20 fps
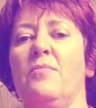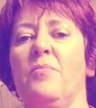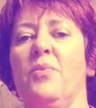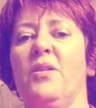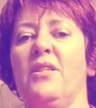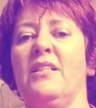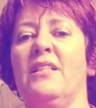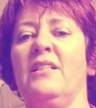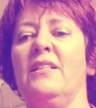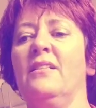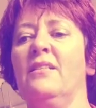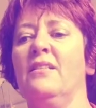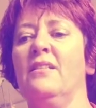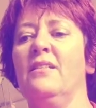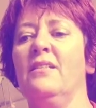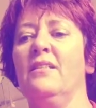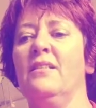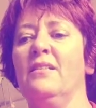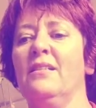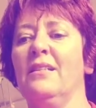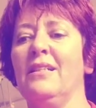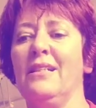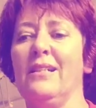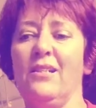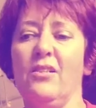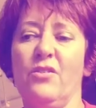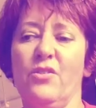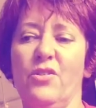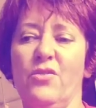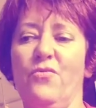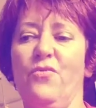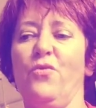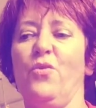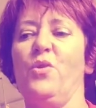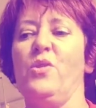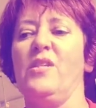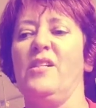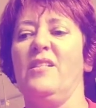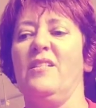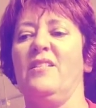your body, let alone your
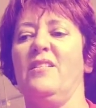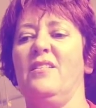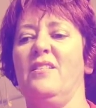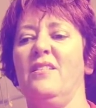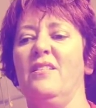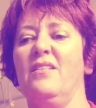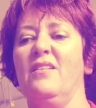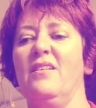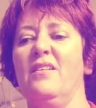voice.